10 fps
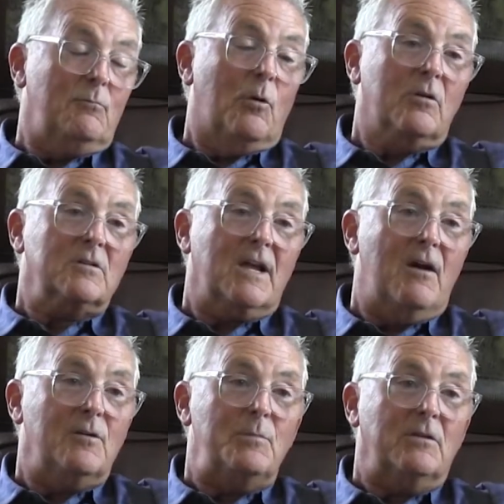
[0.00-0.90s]
more
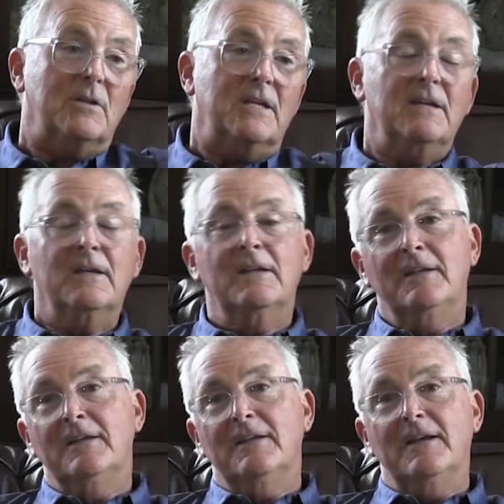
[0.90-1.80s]
accountability?
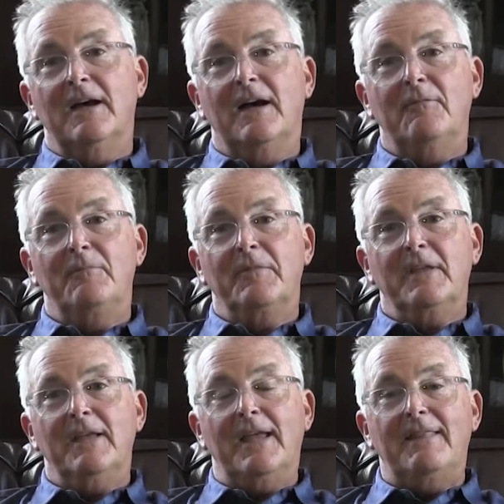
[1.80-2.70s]
Uh,
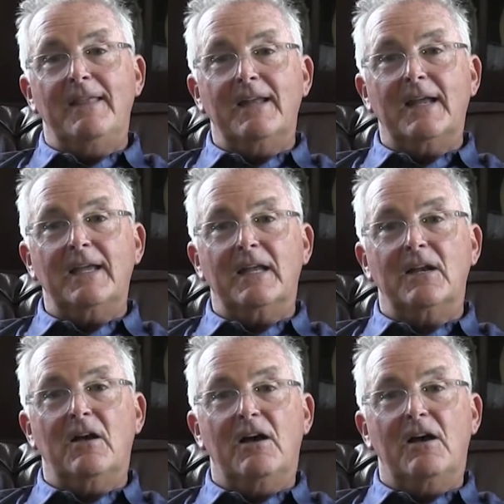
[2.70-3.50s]
and then I got an